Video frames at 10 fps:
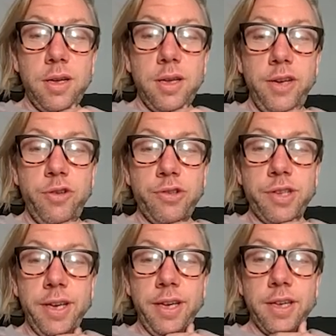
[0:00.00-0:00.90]

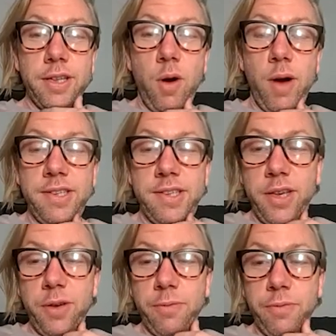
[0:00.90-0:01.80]
Interesting. Oh, I see
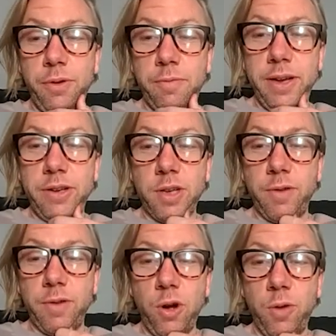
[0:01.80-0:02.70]
you've made yourself at
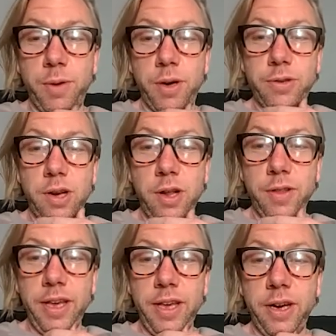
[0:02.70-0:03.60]
home. You're using all the
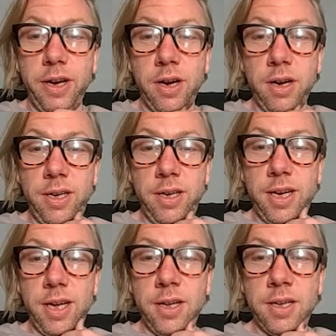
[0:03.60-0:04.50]
gear and yeah.